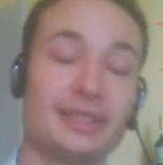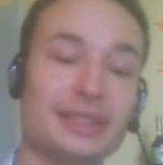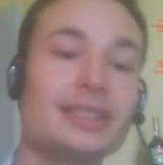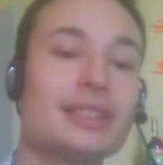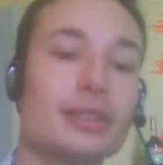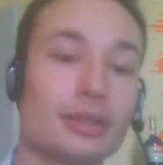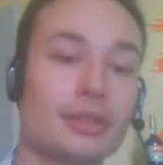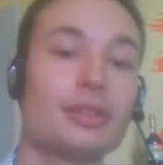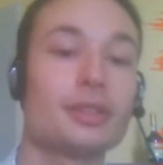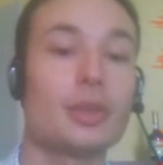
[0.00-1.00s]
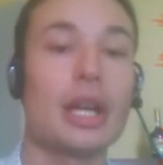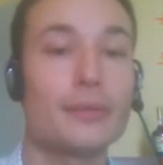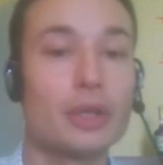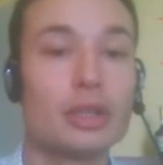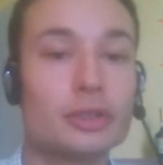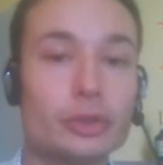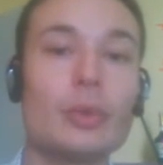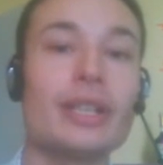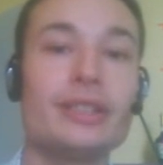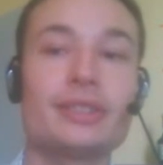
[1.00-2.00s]
said it earlier, you have
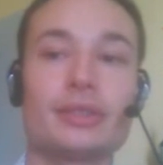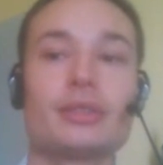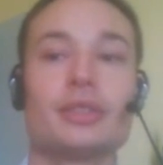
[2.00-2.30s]
twice